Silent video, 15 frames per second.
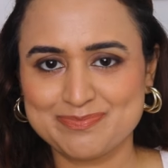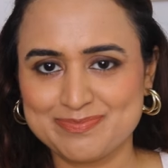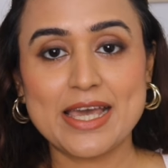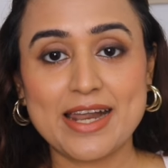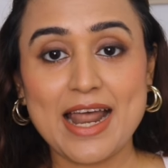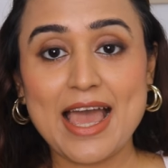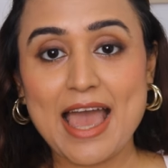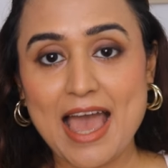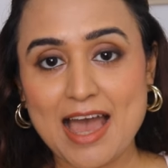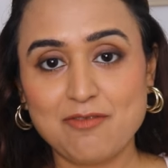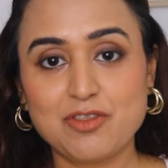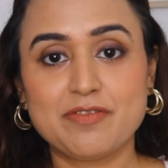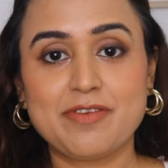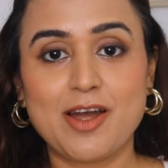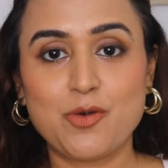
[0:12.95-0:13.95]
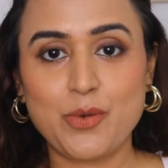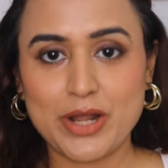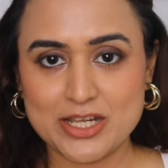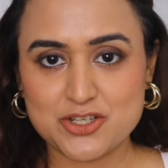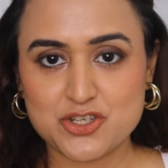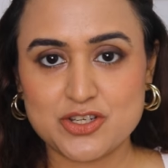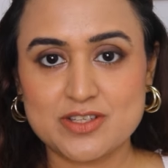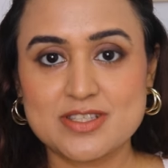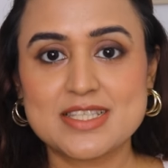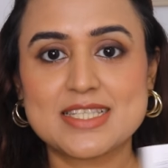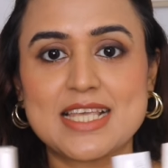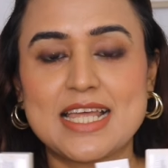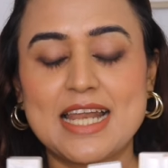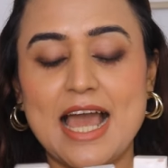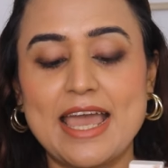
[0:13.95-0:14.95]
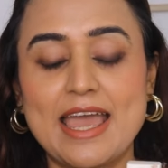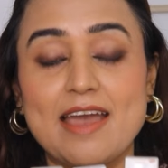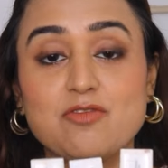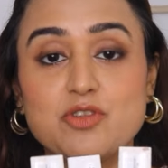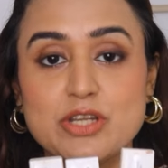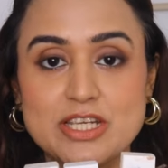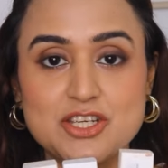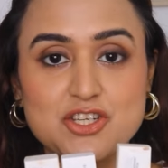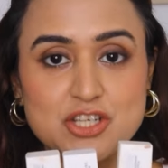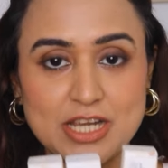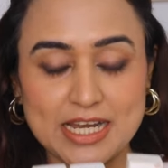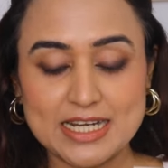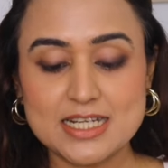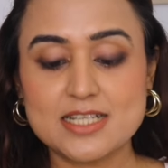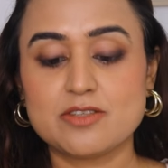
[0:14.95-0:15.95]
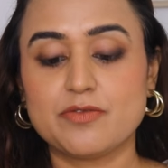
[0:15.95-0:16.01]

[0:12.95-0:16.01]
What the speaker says: Here I have the foundations and I have 3 shades.